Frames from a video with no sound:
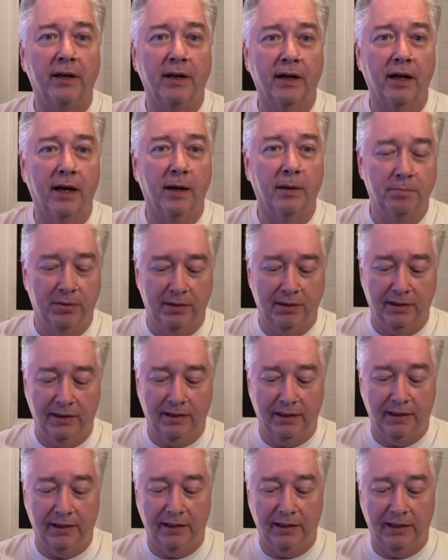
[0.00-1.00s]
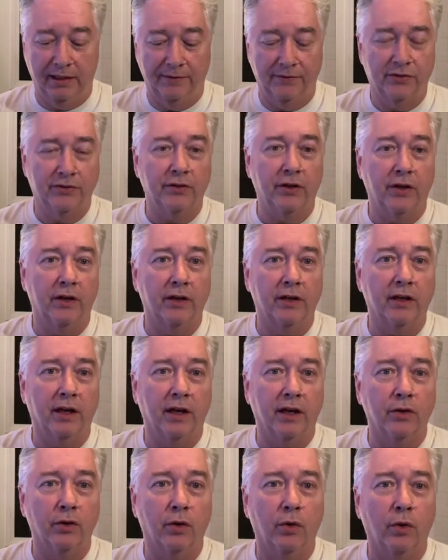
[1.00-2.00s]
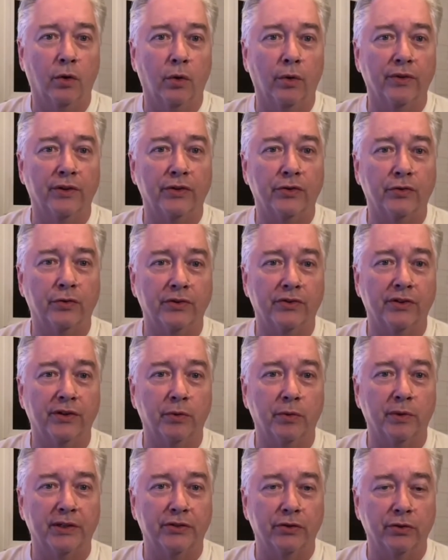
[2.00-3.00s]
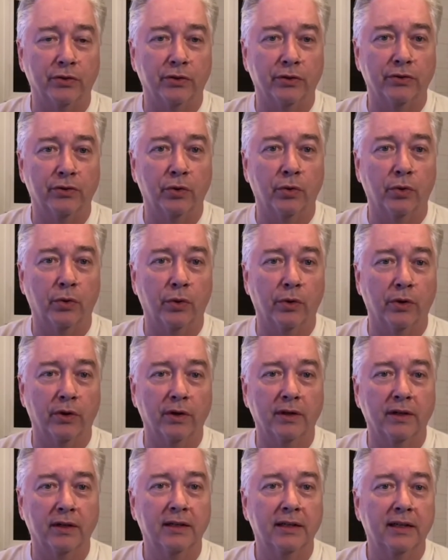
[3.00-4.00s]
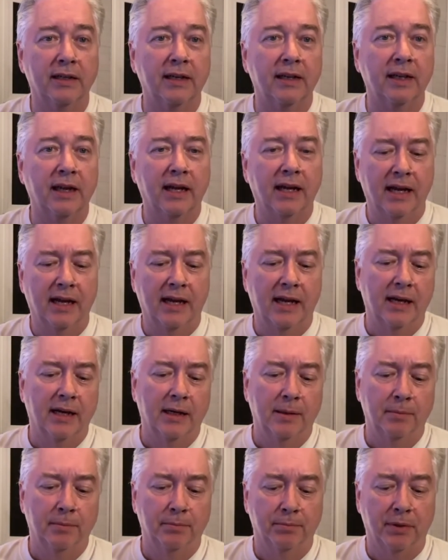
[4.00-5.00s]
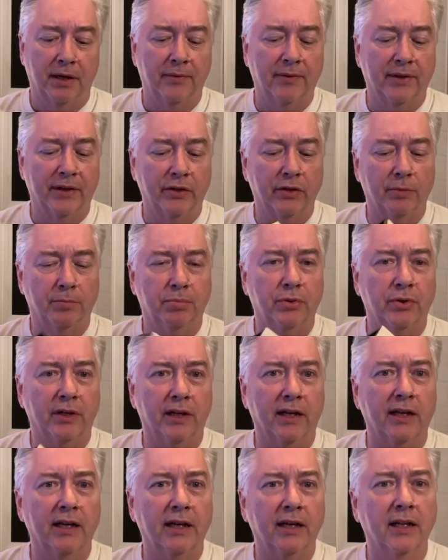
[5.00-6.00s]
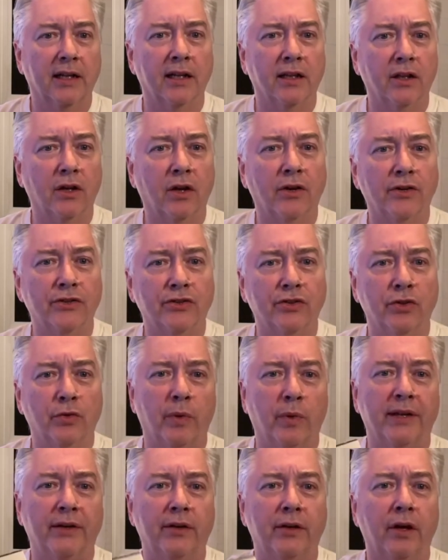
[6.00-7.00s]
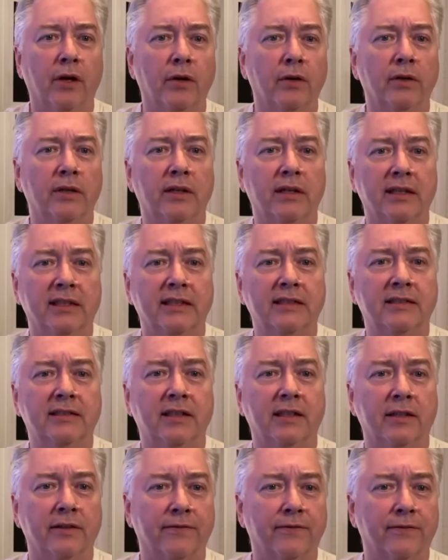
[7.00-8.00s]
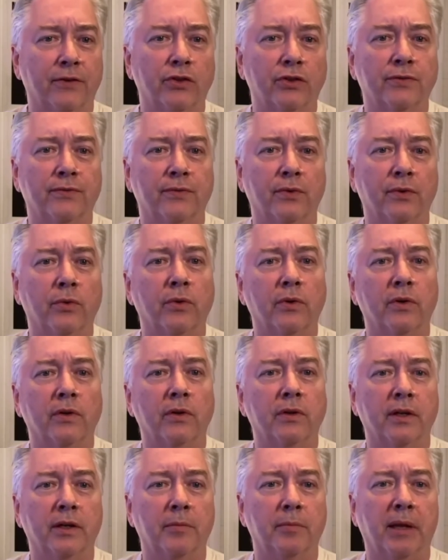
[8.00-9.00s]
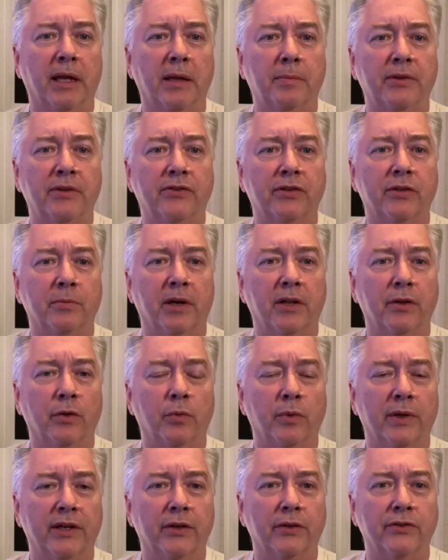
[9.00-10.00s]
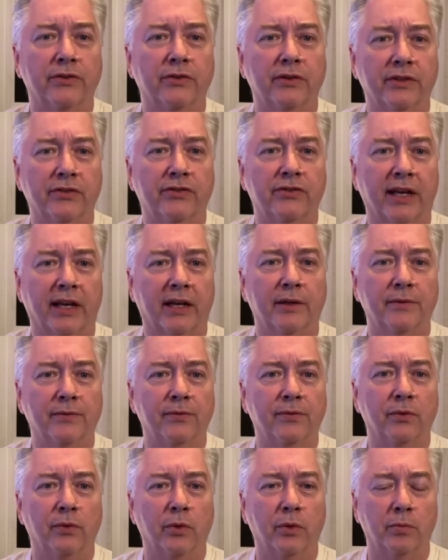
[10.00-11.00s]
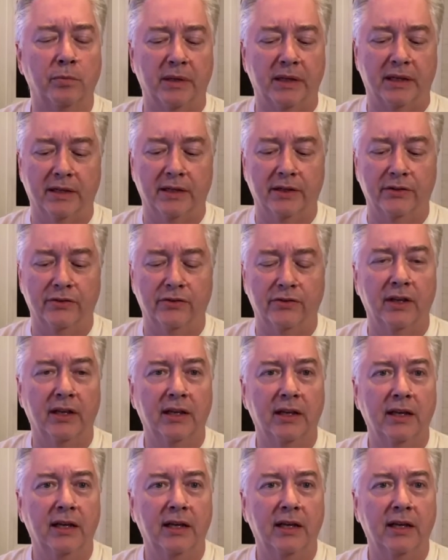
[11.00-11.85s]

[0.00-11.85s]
it up. I've started cutting a hole. This was the original door. Probably going to put a larger window, at least in the first floor, and maybe some other windows in the second floor, because